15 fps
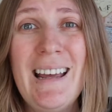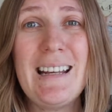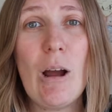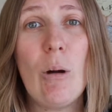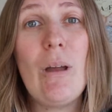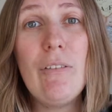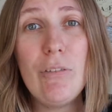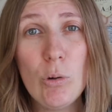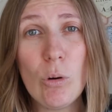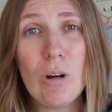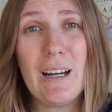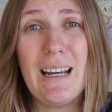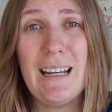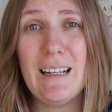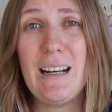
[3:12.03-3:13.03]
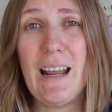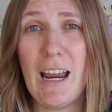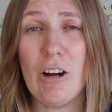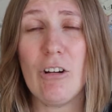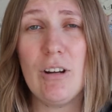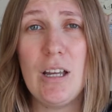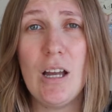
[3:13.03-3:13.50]
Now if you are in an
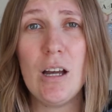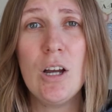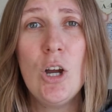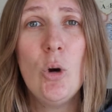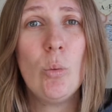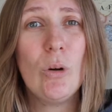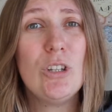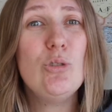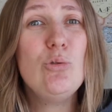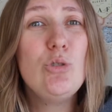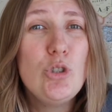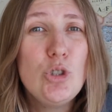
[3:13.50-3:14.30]
area where you